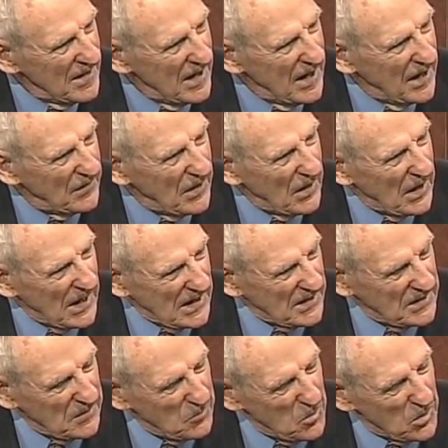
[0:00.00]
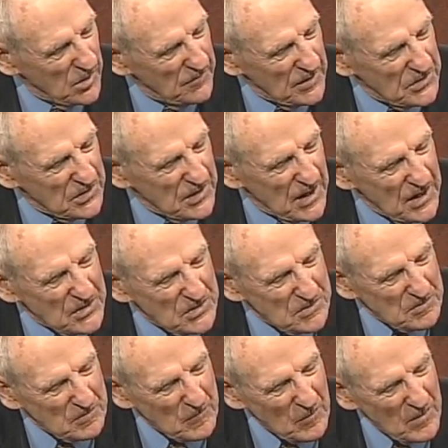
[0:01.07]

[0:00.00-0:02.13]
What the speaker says: And I had the Board of Education.